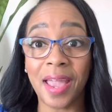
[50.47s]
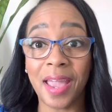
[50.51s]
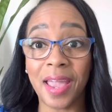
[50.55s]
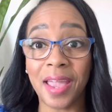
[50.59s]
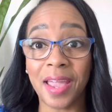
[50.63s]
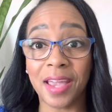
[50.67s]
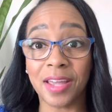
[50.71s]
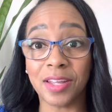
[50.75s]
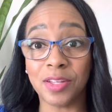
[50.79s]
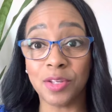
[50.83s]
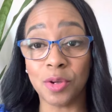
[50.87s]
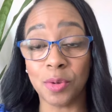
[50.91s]

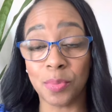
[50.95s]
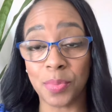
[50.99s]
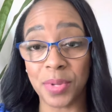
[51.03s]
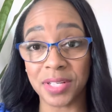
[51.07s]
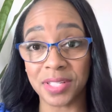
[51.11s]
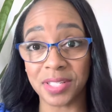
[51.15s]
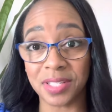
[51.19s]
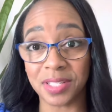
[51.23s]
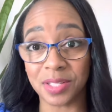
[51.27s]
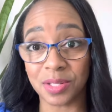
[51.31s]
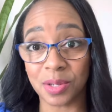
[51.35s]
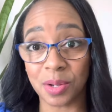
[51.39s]
and your
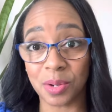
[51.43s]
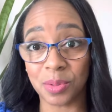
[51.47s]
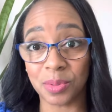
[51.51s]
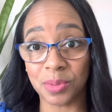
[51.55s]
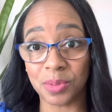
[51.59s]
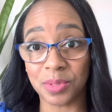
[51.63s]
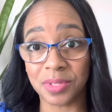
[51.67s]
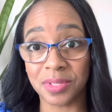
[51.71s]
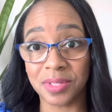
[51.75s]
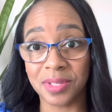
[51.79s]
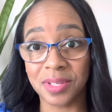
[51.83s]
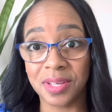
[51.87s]
business
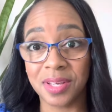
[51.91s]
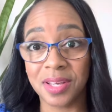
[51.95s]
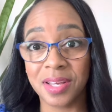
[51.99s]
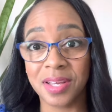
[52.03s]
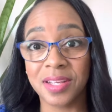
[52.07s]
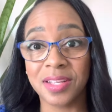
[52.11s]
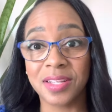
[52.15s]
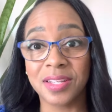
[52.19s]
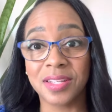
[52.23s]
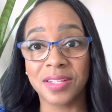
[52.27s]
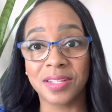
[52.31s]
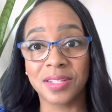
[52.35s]
goals.
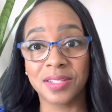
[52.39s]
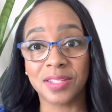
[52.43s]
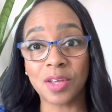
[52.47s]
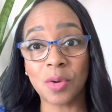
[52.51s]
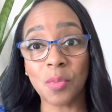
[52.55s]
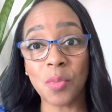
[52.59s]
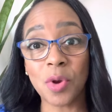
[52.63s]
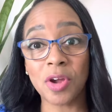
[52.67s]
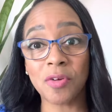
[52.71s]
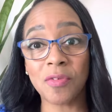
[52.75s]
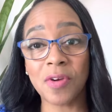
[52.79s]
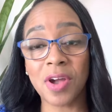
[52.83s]

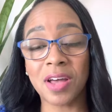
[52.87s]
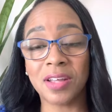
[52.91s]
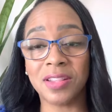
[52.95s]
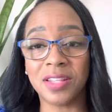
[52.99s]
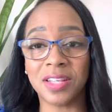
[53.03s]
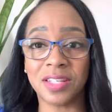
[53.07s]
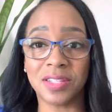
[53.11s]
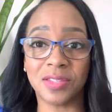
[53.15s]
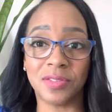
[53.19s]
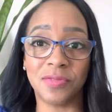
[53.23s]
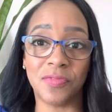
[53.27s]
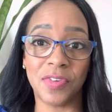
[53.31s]
Somewhere around
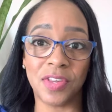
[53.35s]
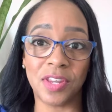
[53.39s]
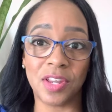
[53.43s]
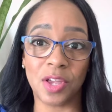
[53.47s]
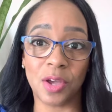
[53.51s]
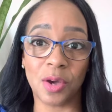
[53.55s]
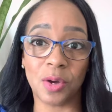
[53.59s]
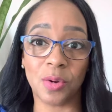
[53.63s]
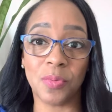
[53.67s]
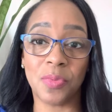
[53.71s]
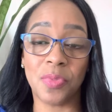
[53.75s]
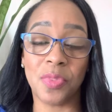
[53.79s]
this
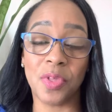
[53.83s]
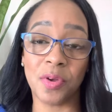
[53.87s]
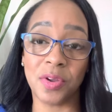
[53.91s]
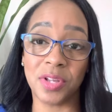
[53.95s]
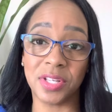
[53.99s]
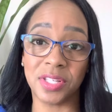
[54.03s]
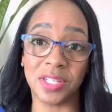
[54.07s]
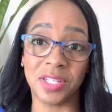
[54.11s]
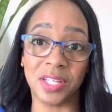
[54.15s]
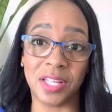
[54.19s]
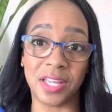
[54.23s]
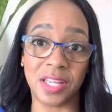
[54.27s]
video, there
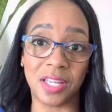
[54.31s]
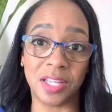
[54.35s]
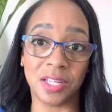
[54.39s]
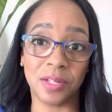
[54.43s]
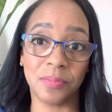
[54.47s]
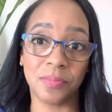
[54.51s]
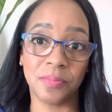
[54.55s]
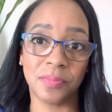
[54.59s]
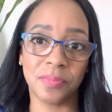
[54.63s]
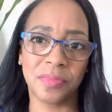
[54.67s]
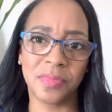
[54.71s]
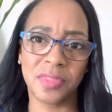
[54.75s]
is a link.
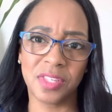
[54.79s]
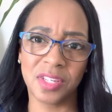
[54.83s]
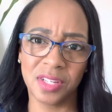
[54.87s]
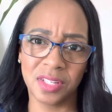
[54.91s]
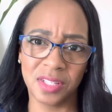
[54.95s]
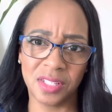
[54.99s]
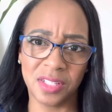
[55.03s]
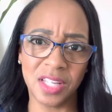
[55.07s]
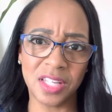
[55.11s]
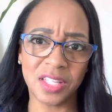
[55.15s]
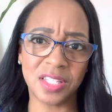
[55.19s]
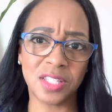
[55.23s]

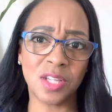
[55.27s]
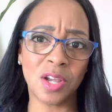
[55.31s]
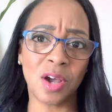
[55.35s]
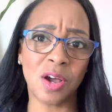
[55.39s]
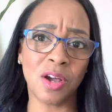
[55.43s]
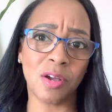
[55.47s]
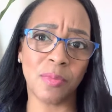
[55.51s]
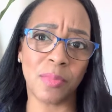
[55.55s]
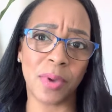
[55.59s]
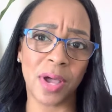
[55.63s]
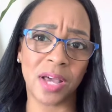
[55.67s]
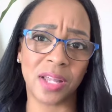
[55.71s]
Let's
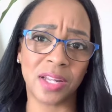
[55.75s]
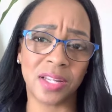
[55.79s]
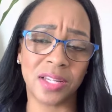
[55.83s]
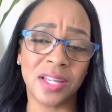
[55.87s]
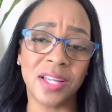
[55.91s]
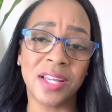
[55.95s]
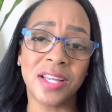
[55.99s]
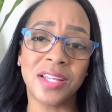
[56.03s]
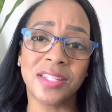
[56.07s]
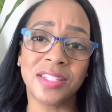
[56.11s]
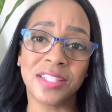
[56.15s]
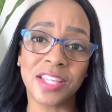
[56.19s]
talk about it.
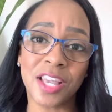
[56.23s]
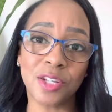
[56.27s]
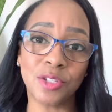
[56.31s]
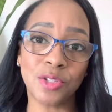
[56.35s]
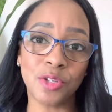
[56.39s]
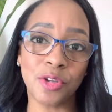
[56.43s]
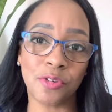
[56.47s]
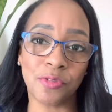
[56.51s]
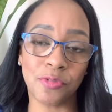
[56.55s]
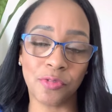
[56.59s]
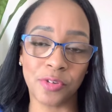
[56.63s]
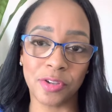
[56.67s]

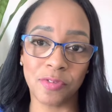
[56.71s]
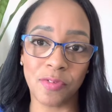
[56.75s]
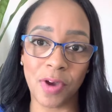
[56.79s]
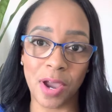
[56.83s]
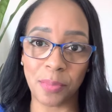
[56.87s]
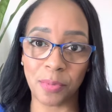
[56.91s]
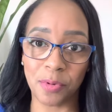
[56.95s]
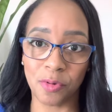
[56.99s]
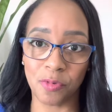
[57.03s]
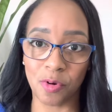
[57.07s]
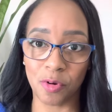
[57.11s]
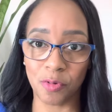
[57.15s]
Schedule your free
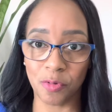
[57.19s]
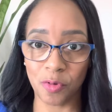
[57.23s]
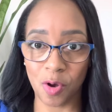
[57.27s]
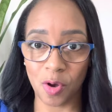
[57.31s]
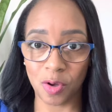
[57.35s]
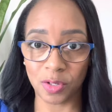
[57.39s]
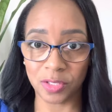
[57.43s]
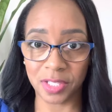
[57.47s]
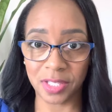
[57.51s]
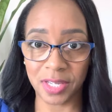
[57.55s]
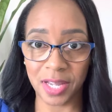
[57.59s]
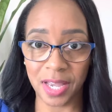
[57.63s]
rapid growth
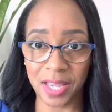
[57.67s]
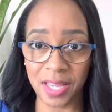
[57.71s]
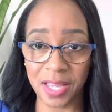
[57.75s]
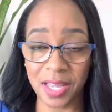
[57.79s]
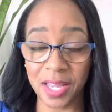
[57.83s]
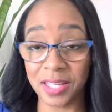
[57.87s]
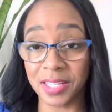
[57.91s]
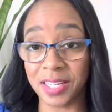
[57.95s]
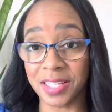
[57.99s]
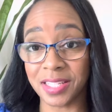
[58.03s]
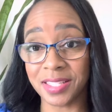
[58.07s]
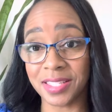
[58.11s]
call
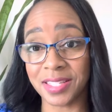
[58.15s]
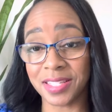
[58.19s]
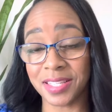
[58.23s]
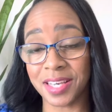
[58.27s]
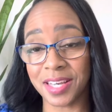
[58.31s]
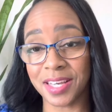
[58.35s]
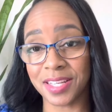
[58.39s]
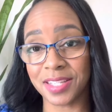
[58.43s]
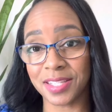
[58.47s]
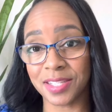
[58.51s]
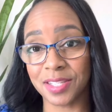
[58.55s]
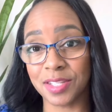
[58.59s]
today and let's
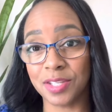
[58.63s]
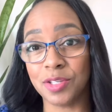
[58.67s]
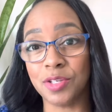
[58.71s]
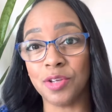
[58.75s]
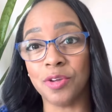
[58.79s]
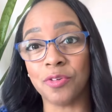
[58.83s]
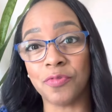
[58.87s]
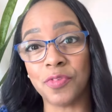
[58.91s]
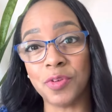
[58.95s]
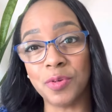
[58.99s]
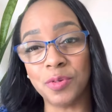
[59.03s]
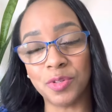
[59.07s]
discuss
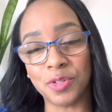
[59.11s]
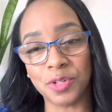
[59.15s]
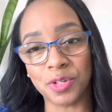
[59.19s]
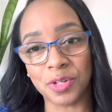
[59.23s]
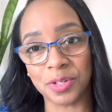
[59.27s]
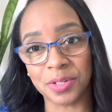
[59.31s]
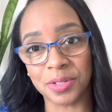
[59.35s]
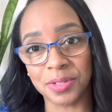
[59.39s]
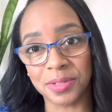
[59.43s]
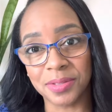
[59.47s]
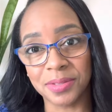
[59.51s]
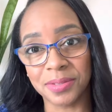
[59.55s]
your
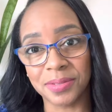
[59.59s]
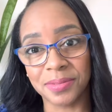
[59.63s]
future